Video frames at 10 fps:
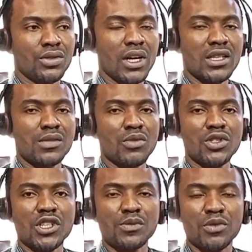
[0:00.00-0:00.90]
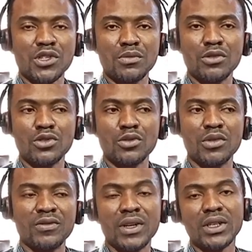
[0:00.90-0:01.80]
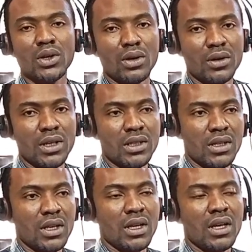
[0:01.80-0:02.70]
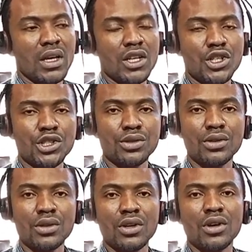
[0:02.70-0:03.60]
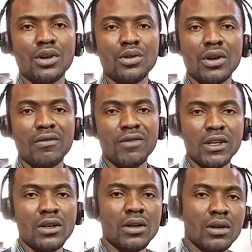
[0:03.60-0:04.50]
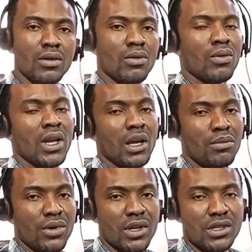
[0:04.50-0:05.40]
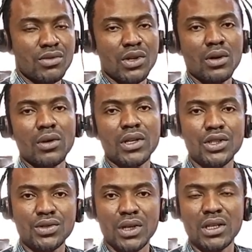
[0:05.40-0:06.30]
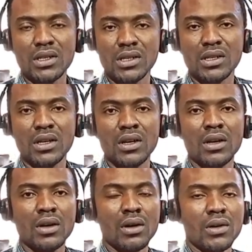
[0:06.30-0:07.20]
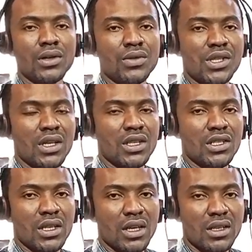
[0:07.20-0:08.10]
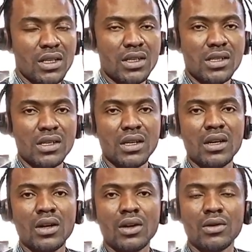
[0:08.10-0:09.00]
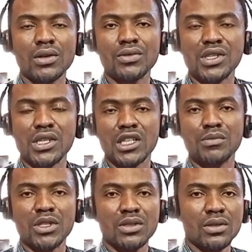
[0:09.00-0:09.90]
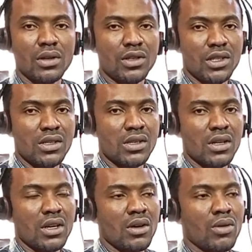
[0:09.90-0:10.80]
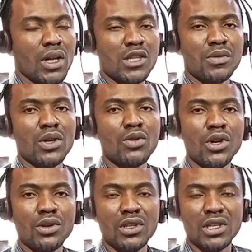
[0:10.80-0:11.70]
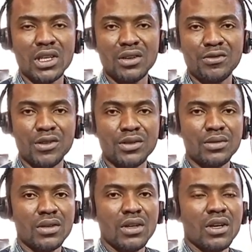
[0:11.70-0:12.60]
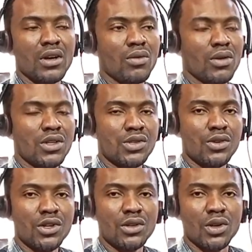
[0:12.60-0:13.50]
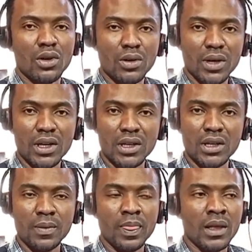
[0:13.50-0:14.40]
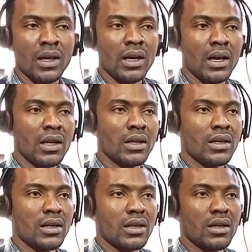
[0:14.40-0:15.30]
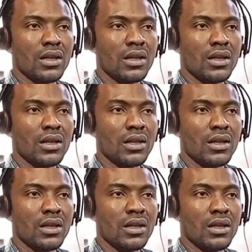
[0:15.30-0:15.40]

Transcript: Try as much as possible to be very current. Ensure you are very well abreast with current trends, current research techniques, current research methodologies, what has been going on in that field, what is going on currently, and